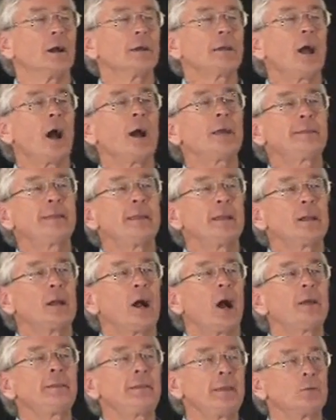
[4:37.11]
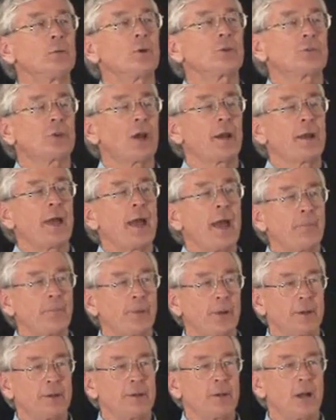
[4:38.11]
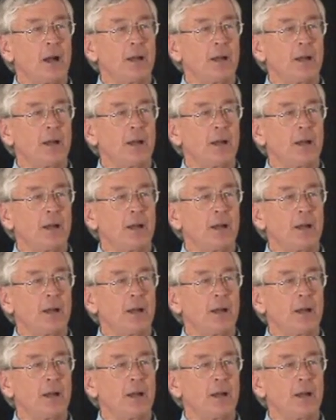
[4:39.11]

Yeah, I think what's going to happen,